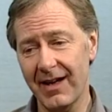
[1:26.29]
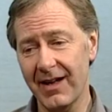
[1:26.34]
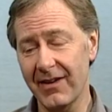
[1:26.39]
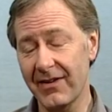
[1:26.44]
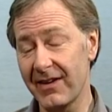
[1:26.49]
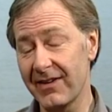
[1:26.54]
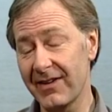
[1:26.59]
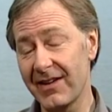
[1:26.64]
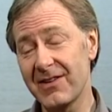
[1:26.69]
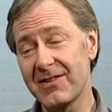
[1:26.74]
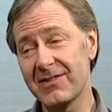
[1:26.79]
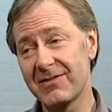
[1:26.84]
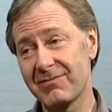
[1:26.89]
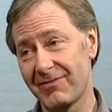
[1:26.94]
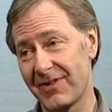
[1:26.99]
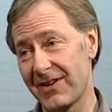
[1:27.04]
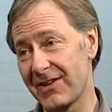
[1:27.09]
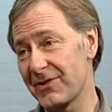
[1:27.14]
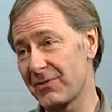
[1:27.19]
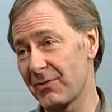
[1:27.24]
I, there's
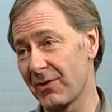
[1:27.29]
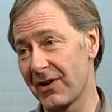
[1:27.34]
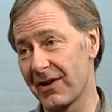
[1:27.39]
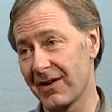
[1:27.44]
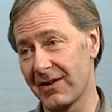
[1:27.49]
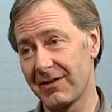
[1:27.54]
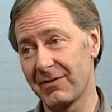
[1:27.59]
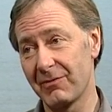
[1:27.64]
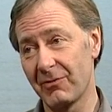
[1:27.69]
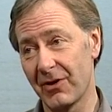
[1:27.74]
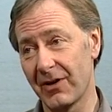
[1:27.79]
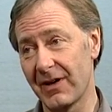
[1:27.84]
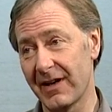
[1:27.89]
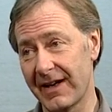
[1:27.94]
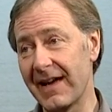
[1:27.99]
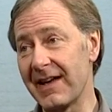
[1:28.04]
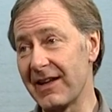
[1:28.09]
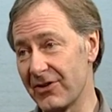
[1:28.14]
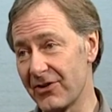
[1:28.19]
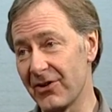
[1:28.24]
there's where, where I
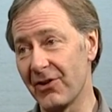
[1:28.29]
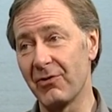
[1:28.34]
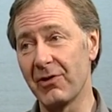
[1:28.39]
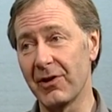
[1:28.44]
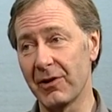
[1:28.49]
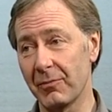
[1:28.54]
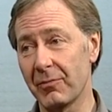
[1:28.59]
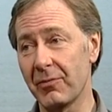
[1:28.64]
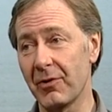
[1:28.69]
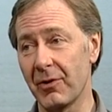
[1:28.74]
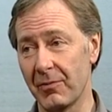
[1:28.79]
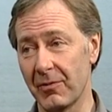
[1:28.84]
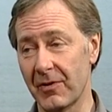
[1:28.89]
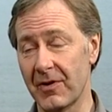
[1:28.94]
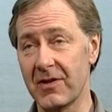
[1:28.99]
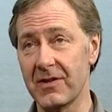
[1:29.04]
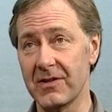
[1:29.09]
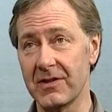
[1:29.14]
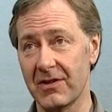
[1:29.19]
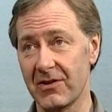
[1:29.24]
get into a real problem
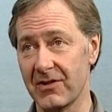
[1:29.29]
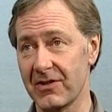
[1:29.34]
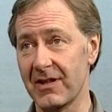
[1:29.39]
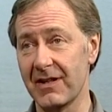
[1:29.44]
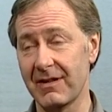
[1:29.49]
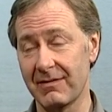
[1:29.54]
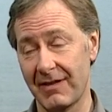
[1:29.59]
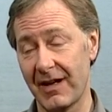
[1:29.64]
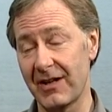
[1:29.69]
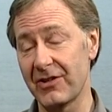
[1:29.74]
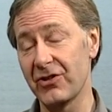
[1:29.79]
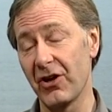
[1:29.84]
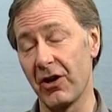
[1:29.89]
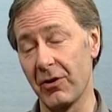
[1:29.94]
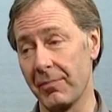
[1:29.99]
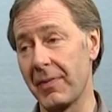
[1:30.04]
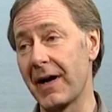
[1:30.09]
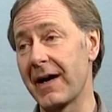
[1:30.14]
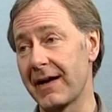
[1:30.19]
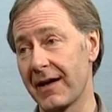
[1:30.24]
because I, I
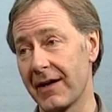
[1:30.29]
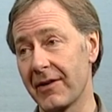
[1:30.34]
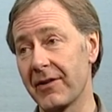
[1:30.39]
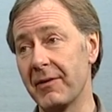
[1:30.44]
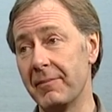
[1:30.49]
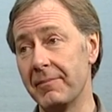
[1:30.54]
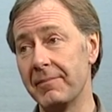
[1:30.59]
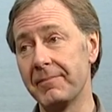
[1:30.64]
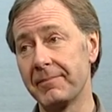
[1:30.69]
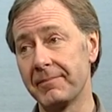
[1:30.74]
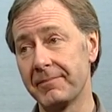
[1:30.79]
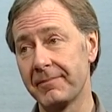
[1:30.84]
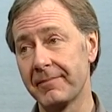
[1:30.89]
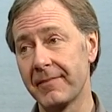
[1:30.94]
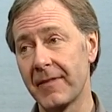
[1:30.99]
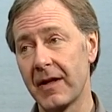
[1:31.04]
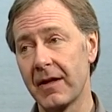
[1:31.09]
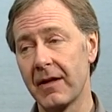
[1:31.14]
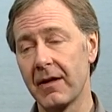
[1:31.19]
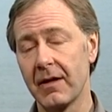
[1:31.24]
shout back at them,
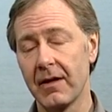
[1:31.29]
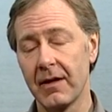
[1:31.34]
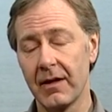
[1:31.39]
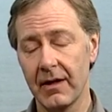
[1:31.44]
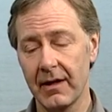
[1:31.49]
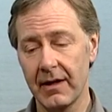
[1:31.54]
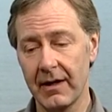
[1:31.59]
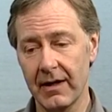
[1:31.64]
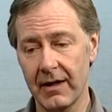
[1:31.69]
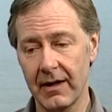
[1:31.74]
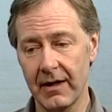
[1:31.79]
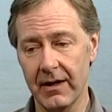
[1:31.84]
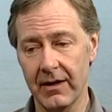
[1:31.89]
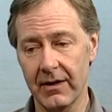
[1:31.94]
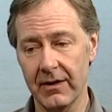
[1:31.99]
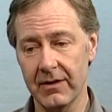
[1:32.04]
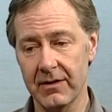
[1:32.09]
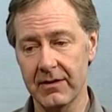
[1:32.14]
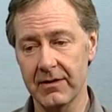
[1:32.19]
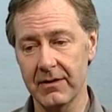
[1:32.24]
mm-hmm. uh,
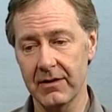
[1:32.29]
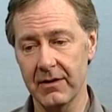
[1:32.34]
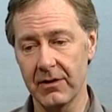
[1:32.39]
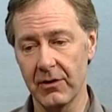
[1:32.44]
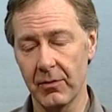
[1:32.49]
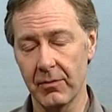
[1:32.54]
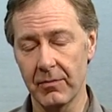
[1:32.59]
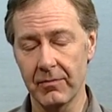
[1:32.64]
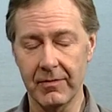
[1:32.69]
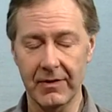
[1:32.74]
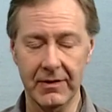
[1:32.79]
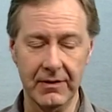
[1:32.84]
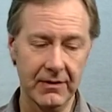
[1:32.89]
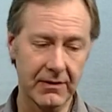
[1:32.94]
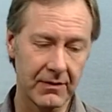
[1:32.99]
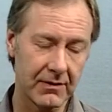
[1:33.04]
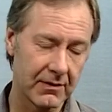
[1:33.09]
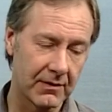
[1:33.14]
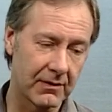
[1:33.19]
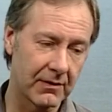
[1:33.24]
and you know,
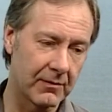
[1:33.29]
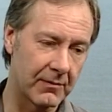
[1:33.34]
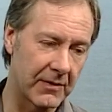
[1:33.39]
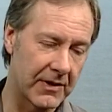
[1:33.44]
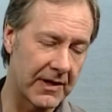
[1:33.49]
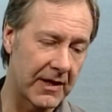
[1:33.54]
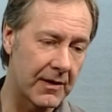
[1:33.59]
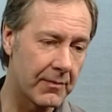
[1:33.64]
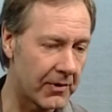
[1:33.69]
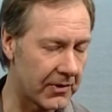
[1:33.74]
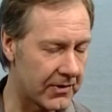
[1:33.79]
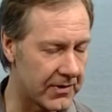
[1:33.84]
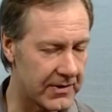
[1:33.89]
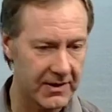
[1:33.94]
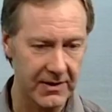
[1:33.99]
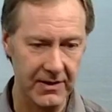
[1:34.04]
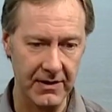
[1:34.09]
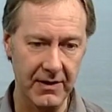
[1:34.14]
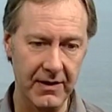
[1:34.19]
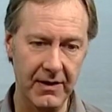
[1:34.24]
oh, my neighbours
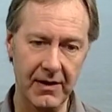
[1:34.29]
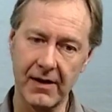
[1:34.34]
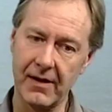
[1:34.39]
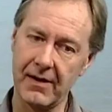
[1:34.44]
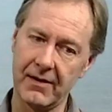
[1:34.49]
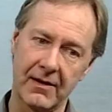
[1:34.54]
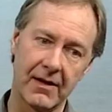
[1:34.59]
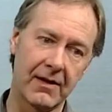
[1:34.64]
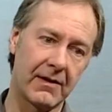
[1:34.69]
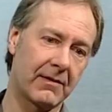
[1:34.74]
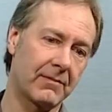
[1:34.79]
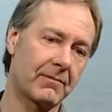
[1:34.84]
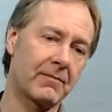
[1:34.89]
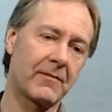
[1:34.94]
they uh, they,